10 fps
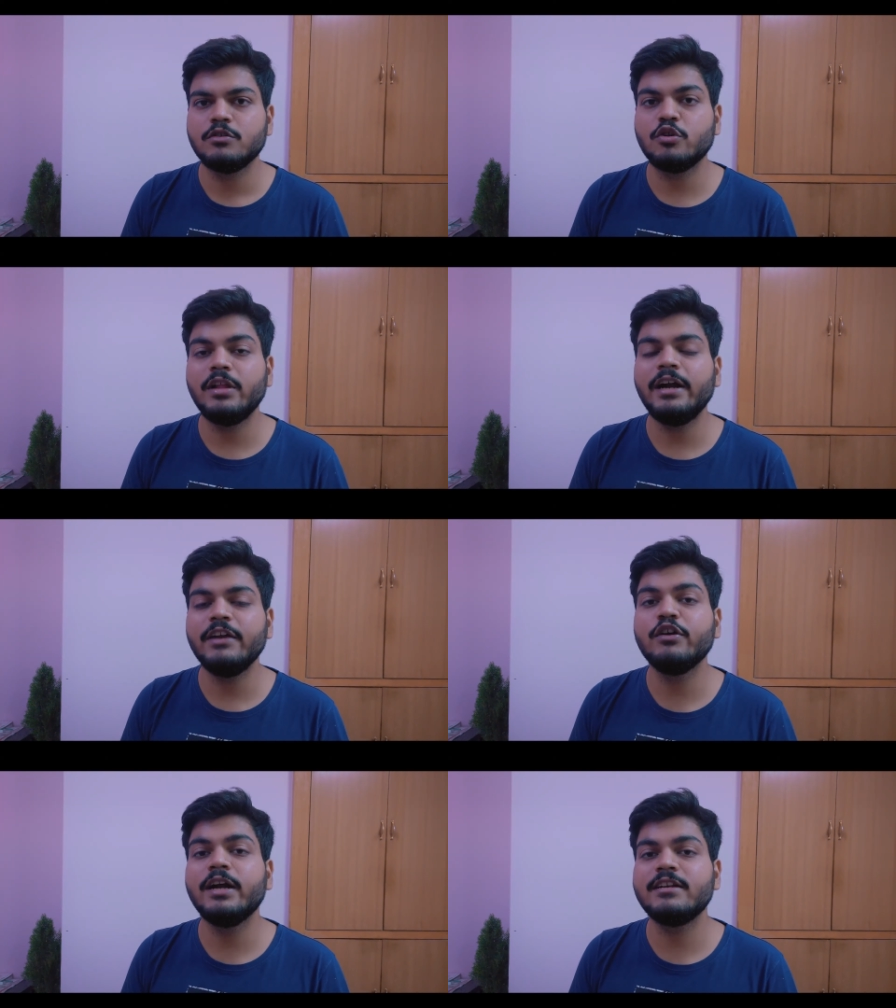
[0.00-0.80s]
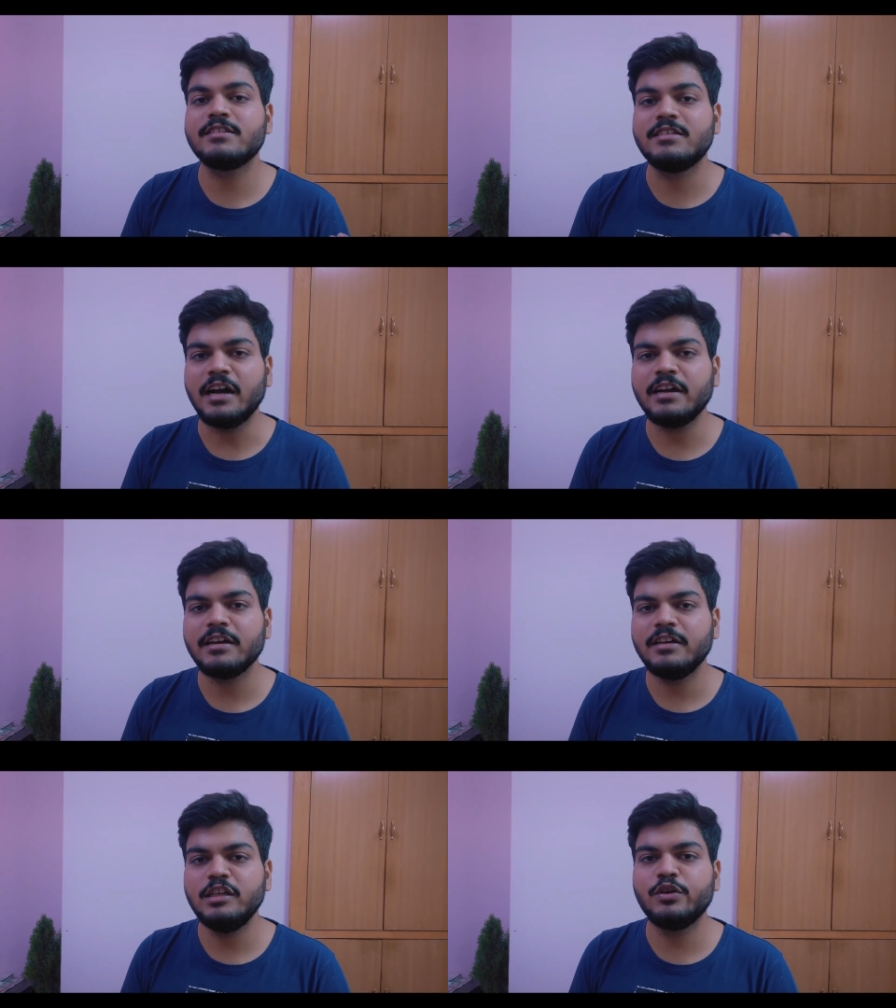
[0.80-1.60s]
so that if you get stuck,
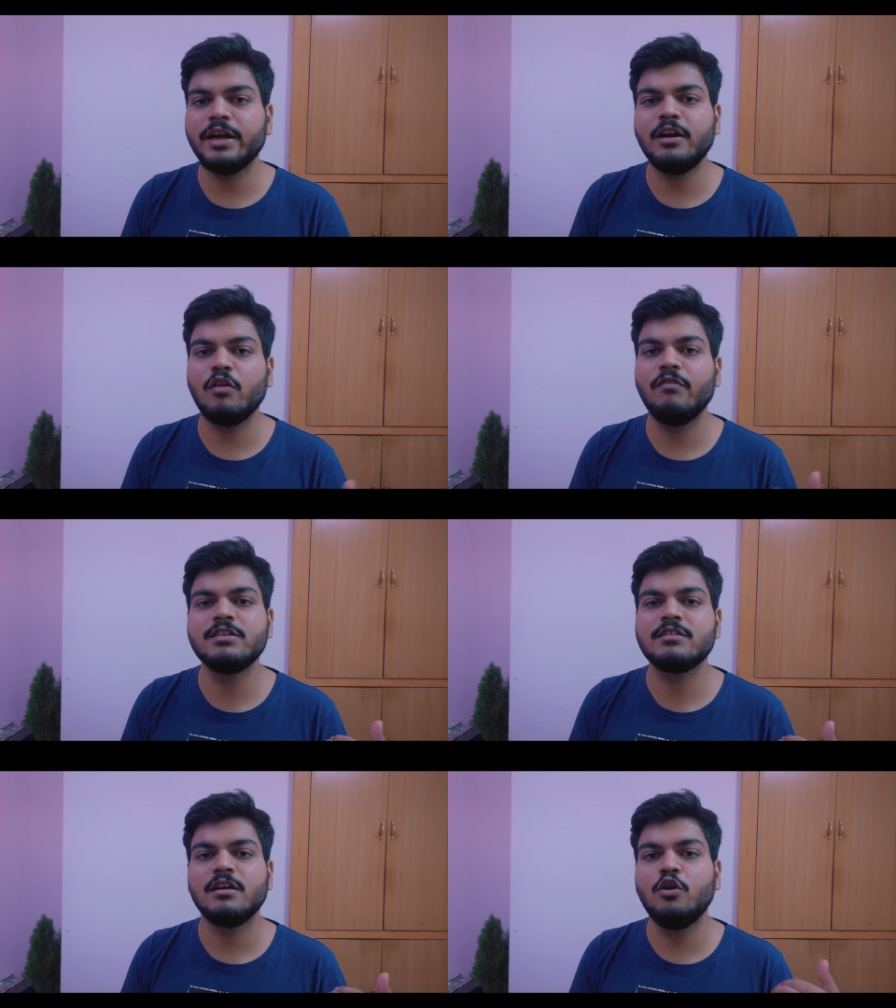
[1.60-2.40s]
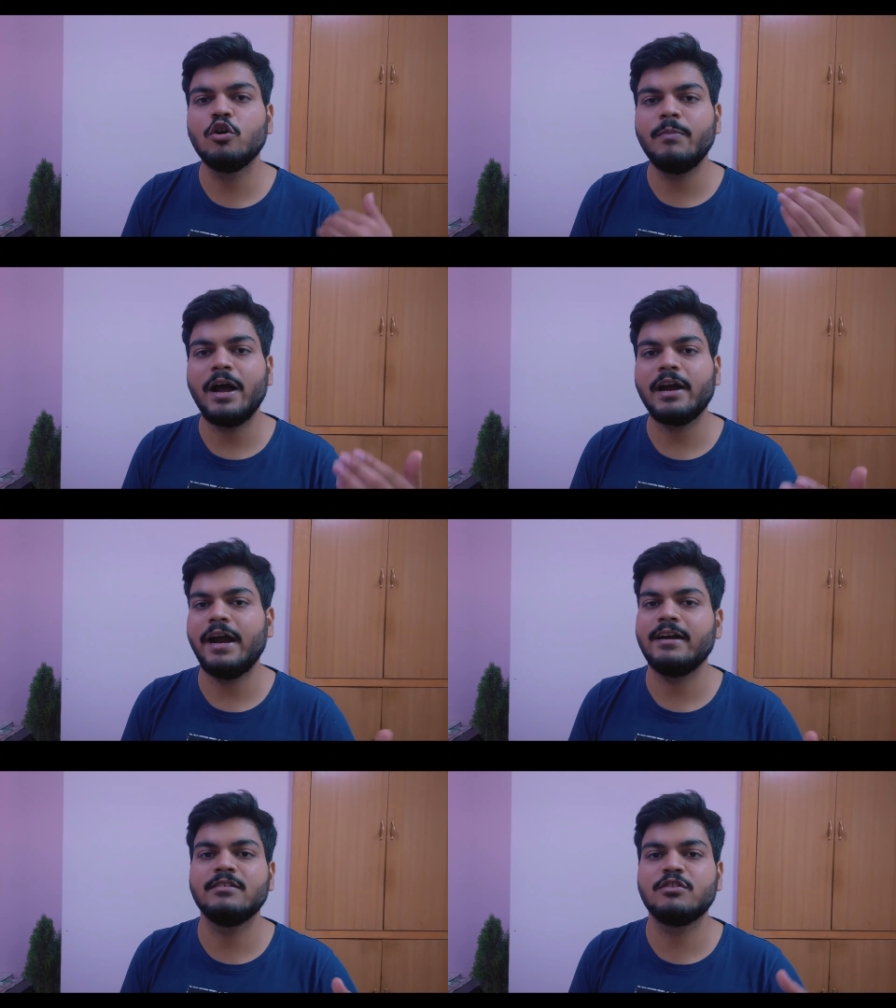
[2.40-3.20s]
you can always look back
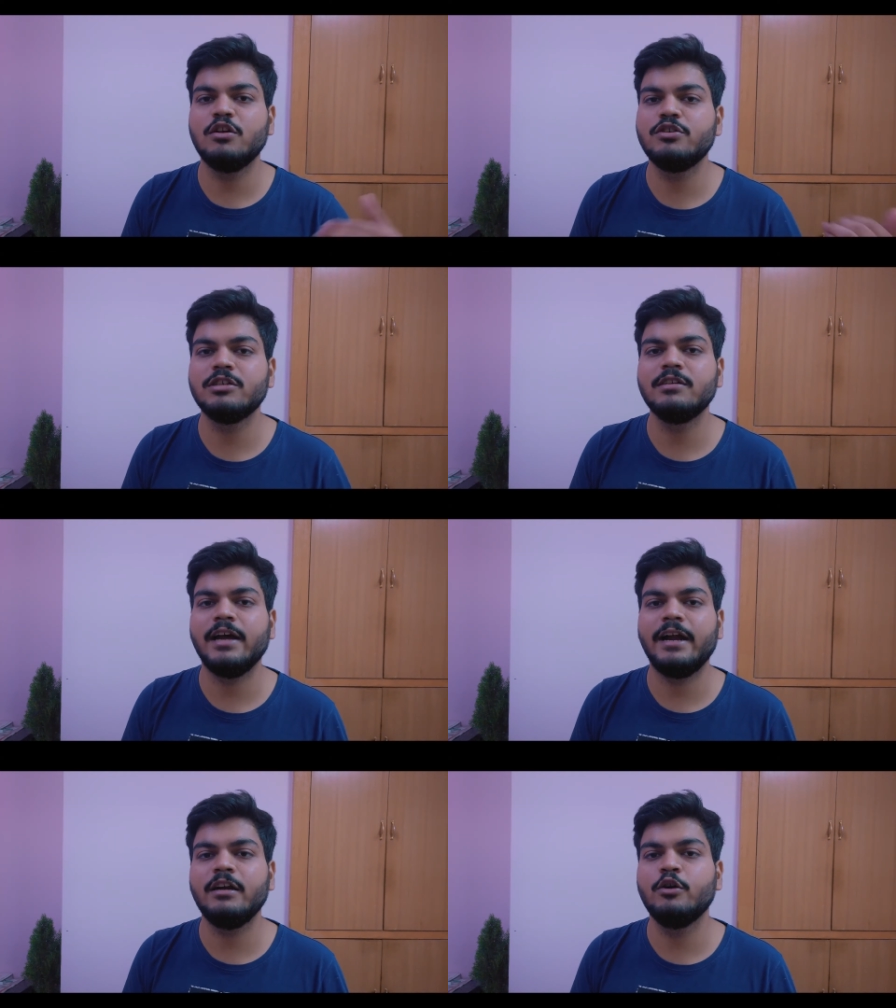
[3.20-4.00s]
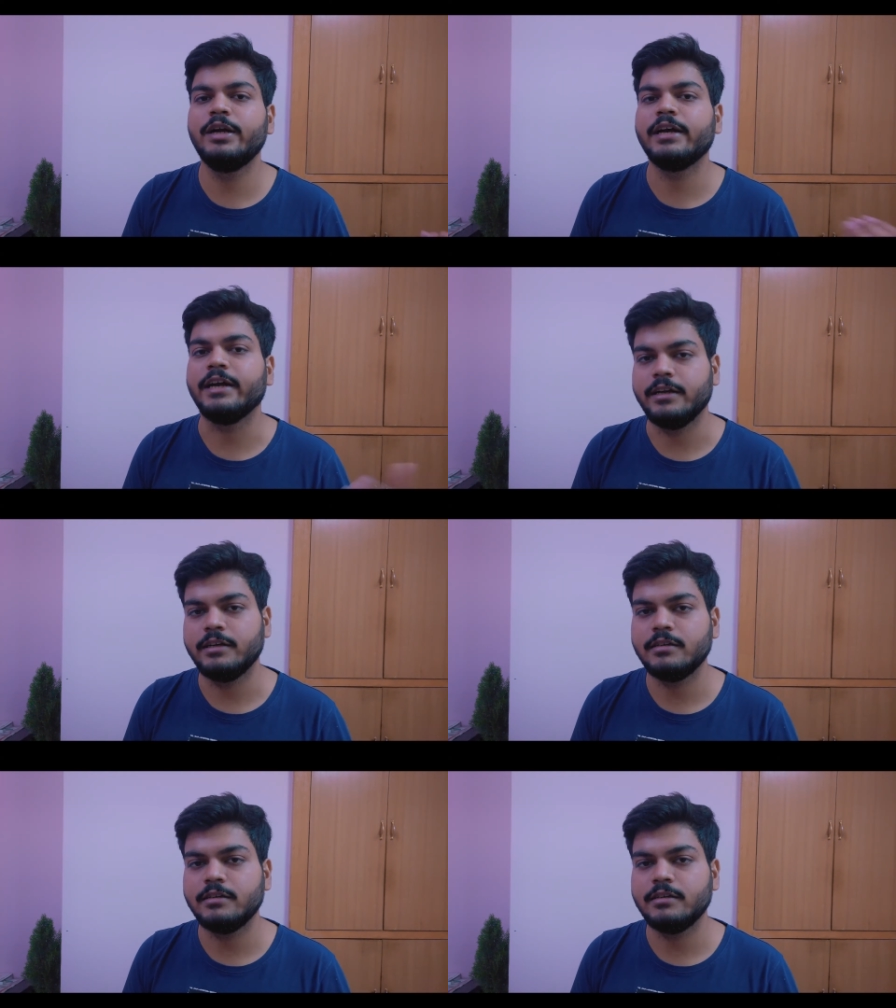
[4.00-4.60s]
at the solution and do it again.